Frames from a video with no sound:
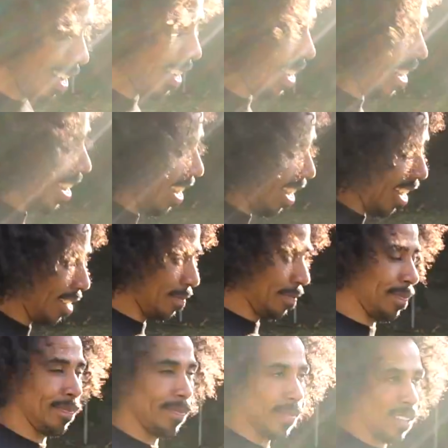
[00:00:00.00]

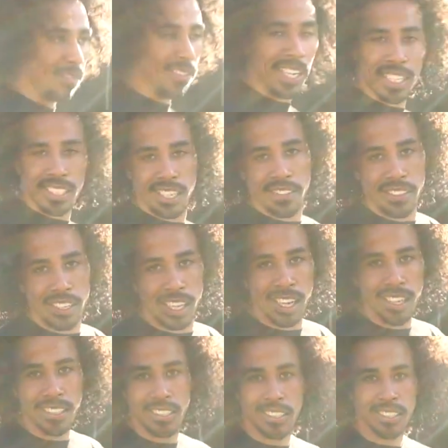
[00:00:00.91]
If you guys haven't
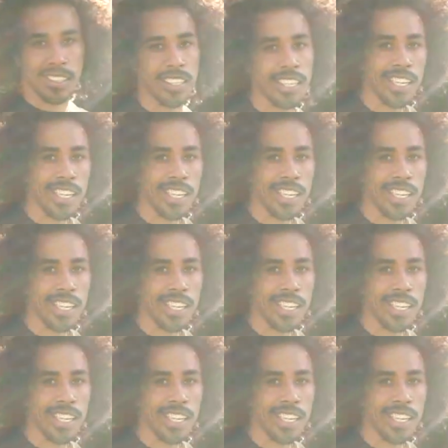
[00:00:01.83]
guessed,